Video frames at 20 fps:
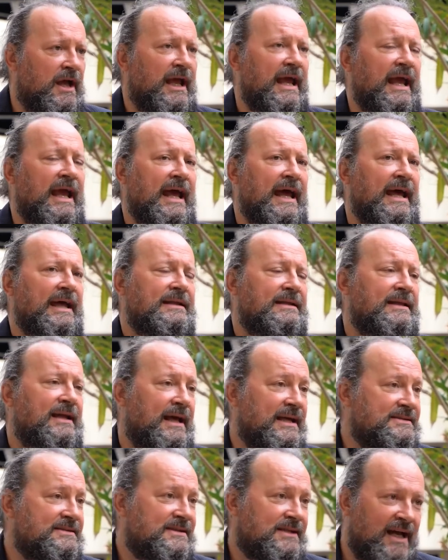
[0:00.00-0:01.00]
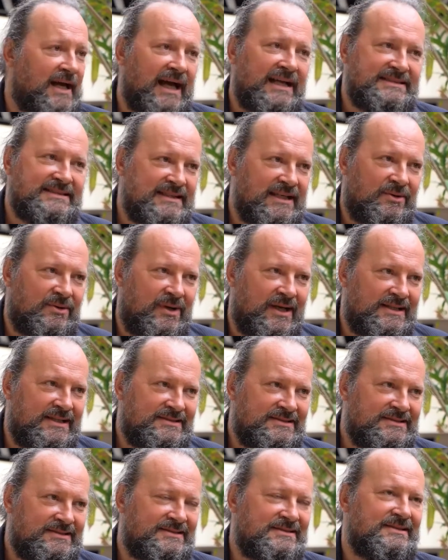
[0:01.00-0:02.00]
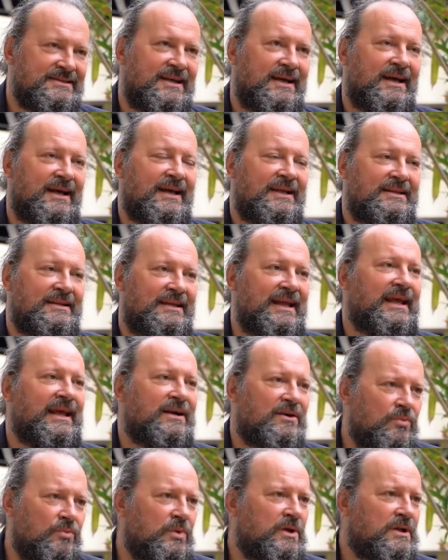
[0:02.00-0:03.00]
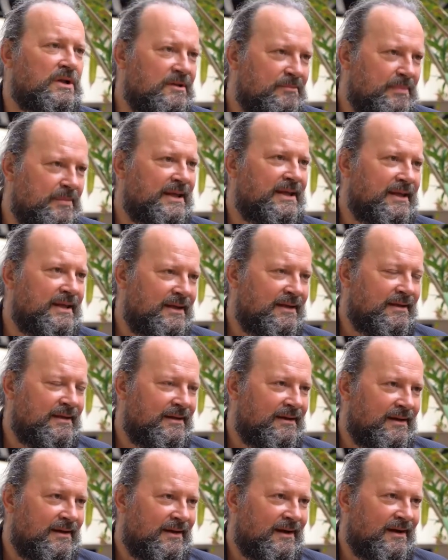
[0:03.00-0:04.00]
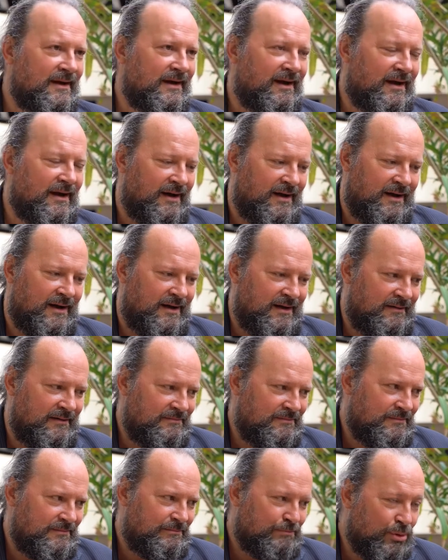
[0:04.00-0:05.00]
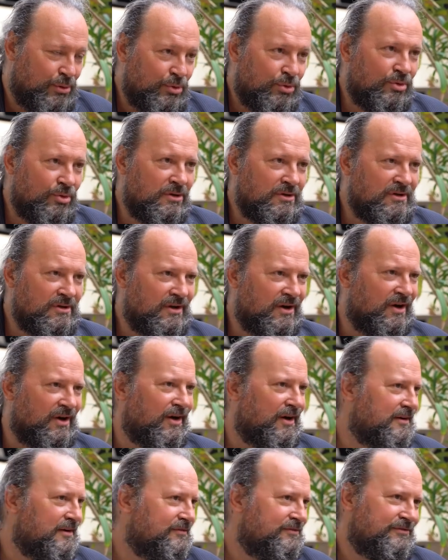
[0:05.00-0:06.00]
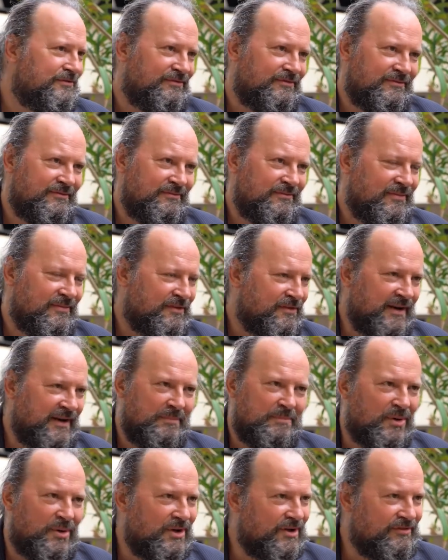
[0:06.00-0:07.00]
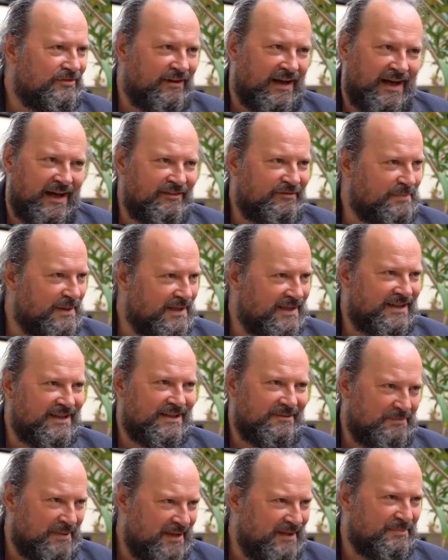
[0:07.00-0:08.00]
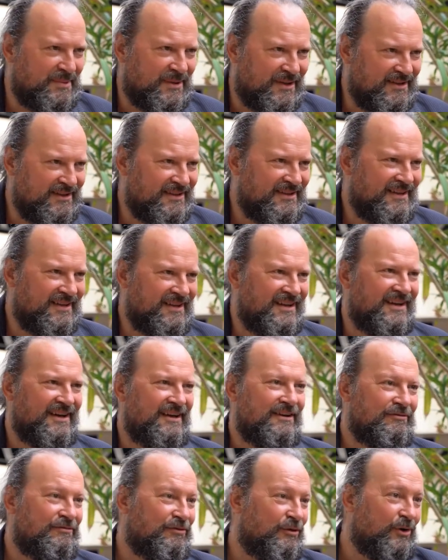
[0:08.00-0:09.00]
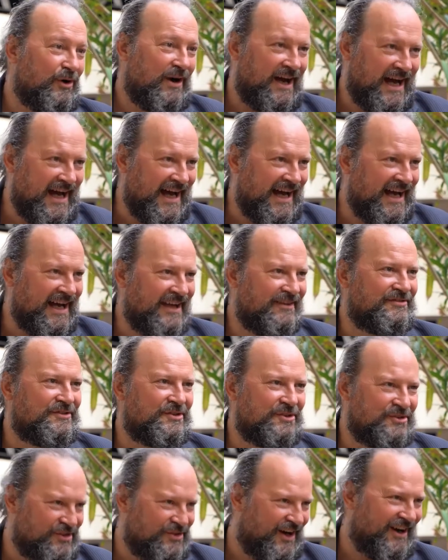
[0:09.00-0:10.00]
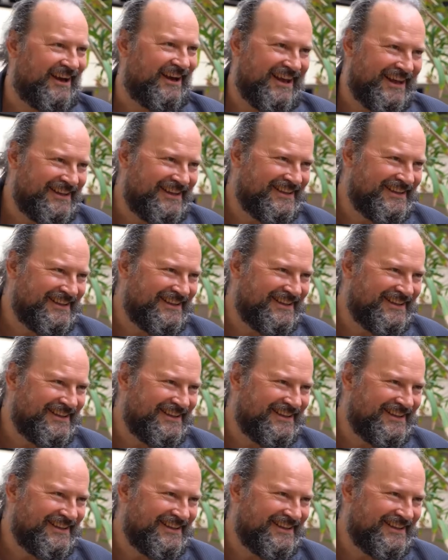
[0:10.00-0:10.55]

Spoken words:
And as a consequence, there will be a pool of 3.5 billion people for Hive to target.